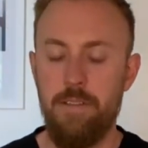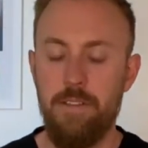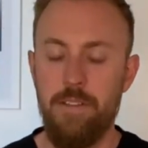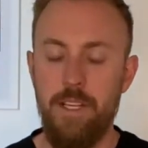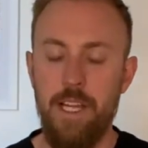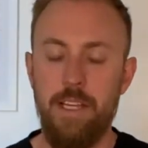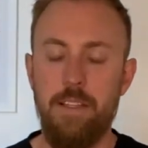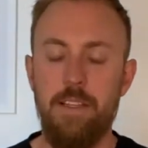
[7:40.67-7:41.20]

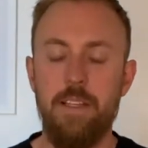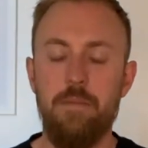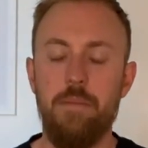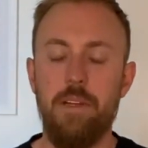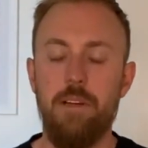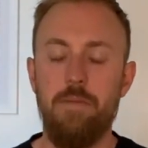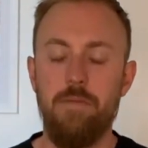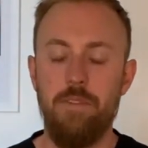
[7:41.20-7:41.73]
check that I'm
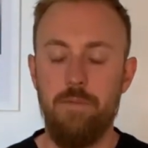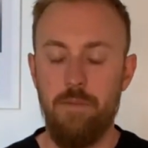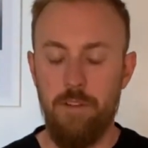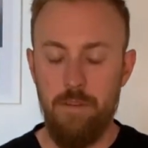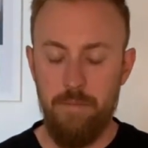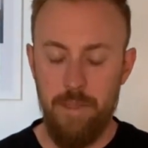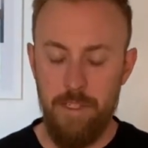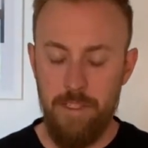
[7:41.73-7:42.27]
comfortable
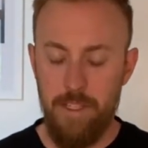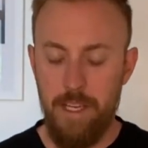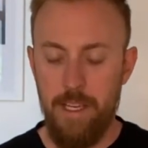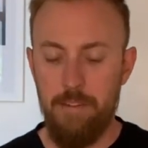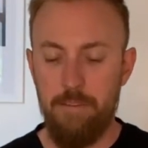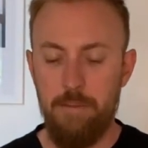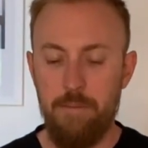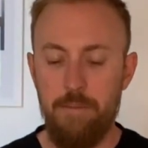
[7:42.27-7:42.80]
on my
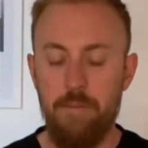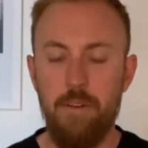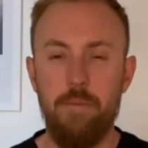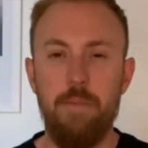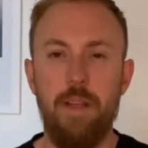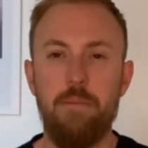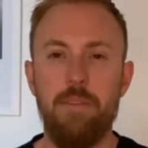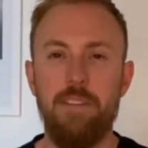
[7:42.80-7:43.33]
chair, or
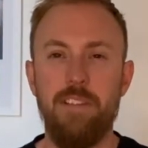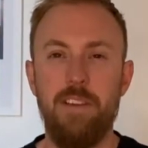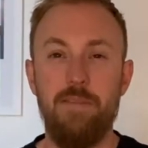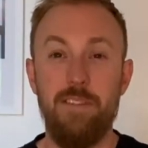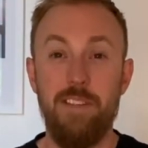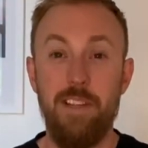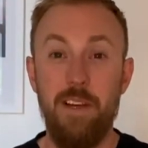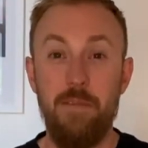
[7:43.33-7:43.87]
make myself
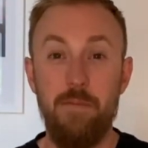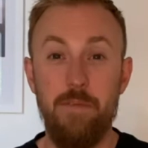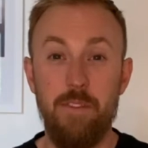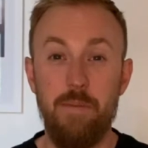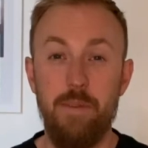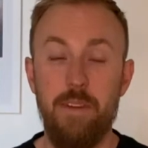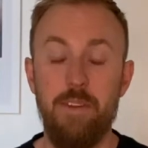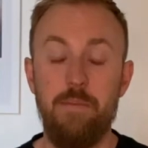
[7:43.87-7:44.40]
as
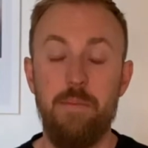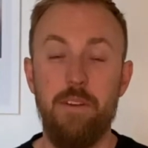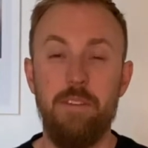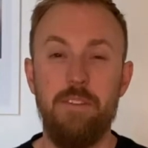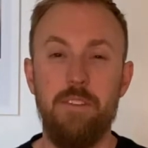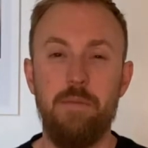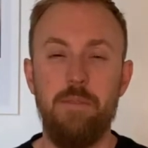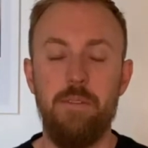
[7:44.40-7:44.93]
comfortable as
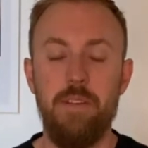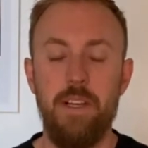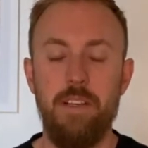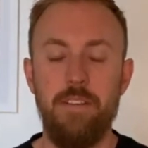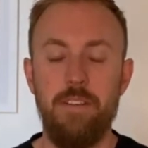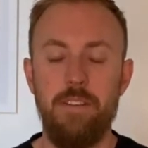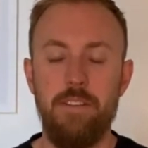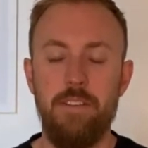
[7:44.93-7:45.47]
possible, and
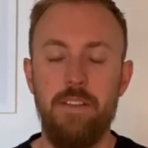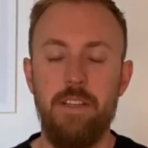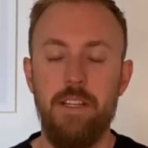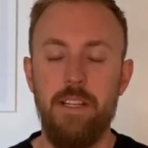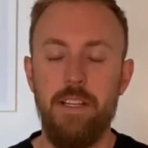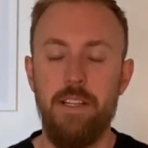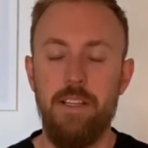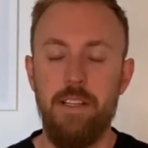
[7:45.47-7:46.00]
just
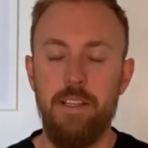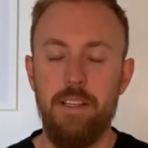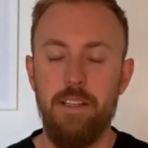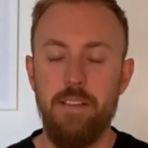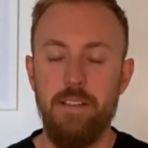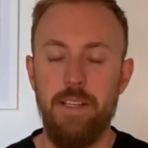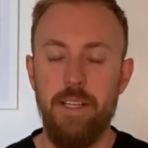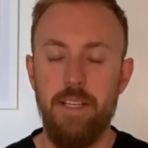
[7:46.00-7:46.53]

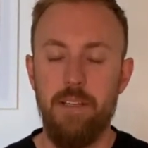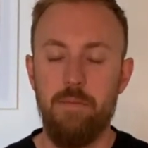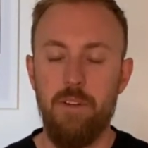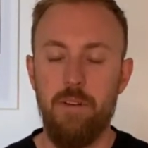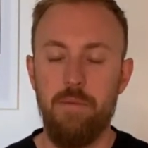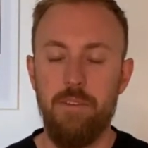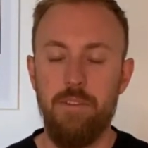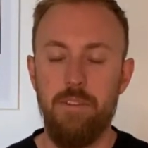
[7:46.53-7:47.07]
take a
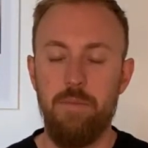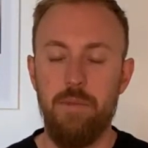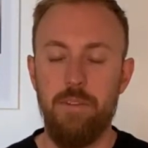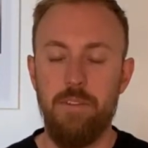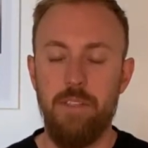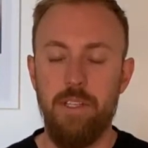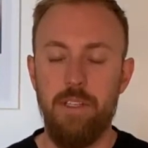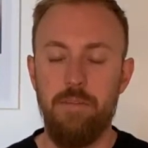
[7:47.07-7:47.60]
moment to
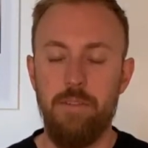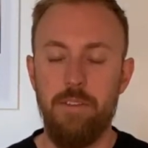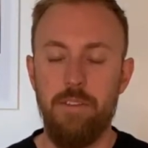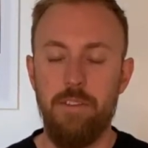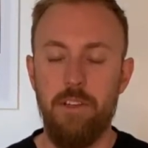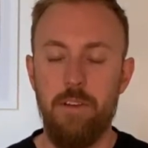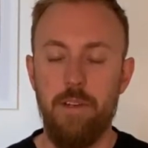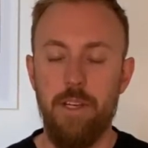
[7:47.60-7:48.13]
perceive what's
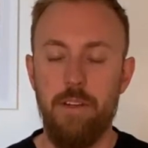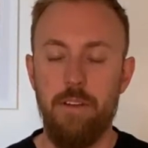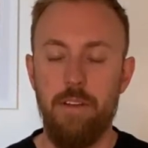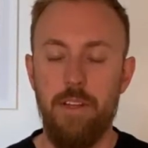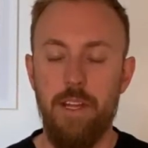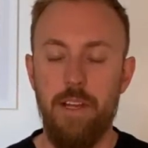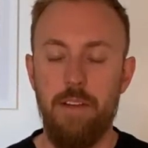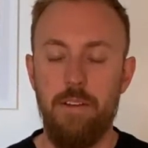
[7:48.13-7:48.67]
going on
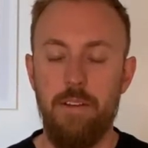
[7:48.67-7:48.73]
now.